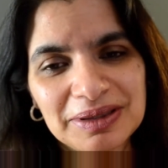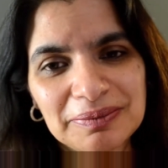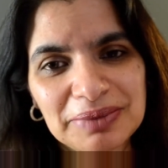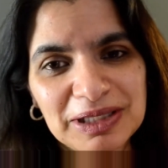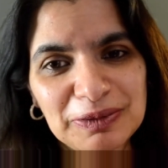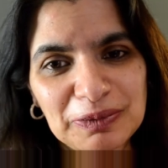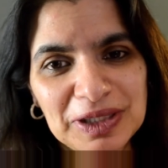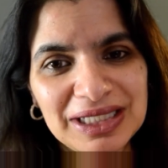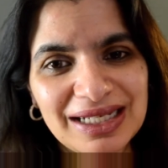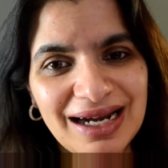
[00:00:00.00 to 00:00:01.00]
But
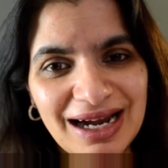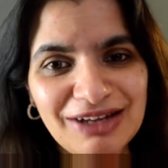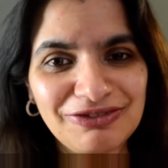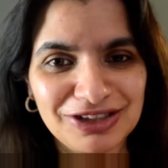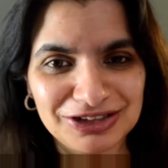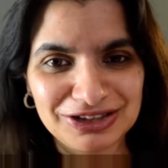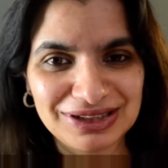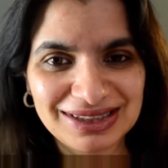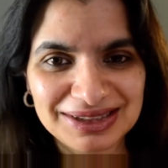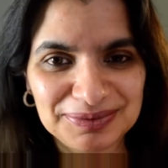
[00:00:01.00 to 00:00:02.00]
what I've
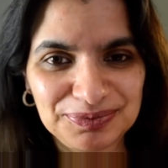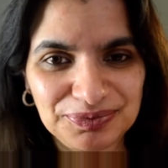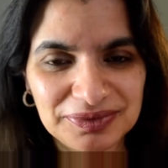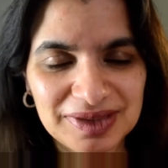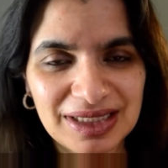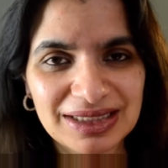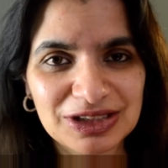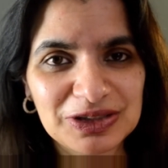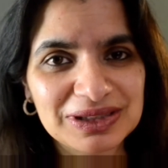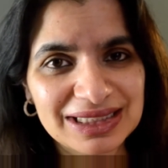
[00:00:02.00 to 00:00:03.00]
learned is
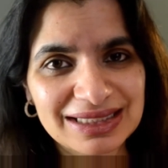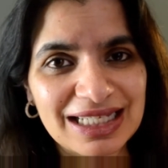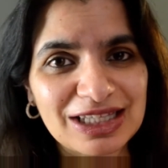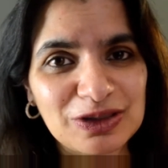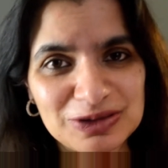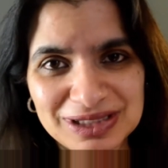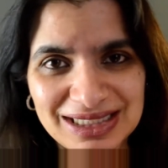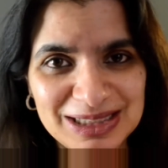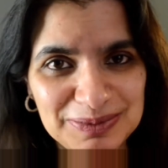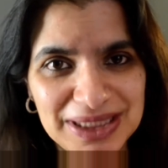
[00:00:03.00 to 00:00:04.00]
to just let those
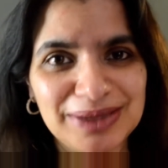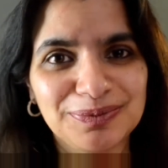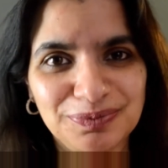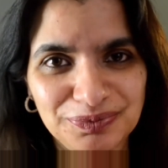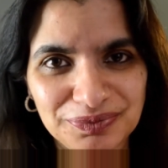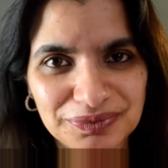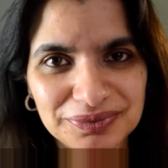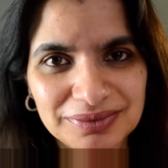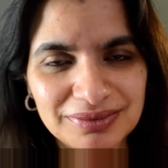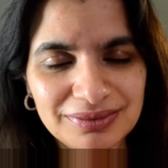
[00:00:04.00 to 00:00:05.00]
days be.
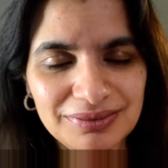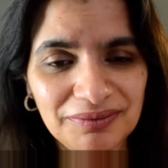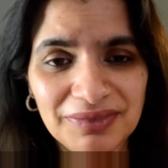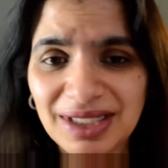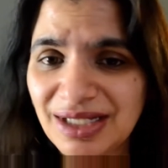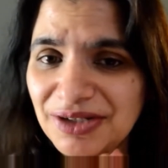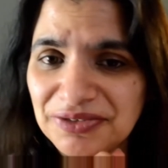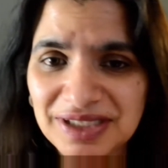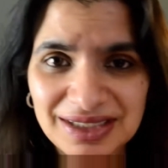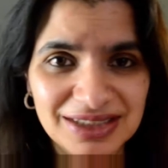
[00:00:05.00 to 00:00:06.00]
If
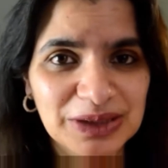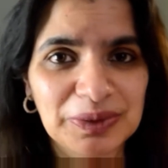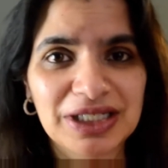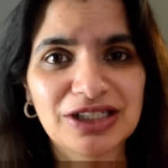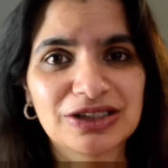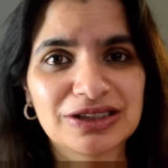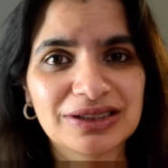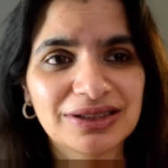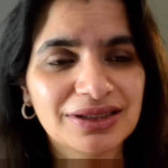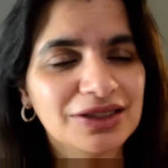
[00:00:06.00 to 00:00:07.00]
he doesn't want to
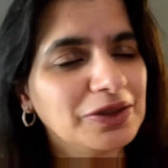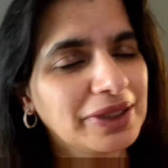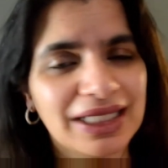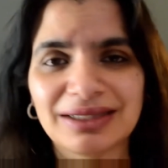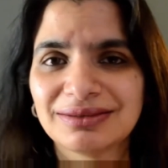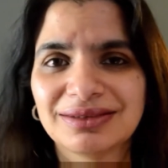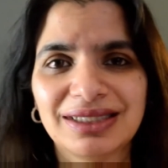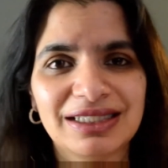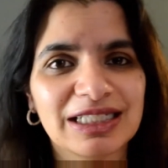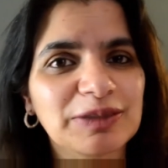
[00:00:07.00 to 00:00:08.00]
learn, okay,
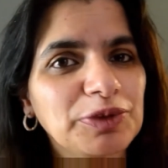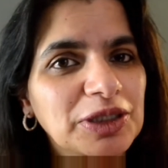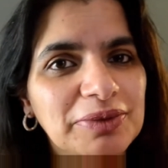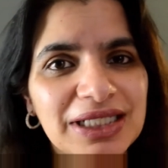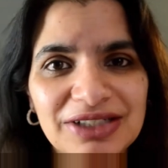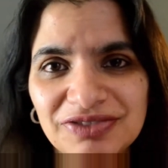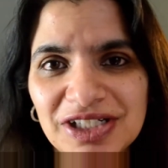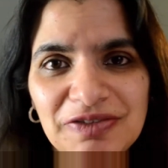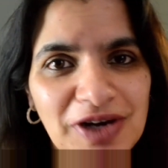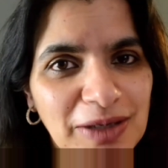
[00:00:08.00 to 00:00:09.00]
let's put him in a different
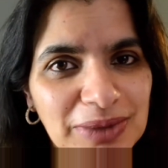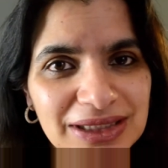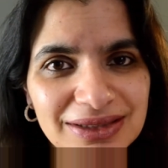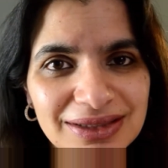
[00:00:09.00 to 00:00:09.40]
environment.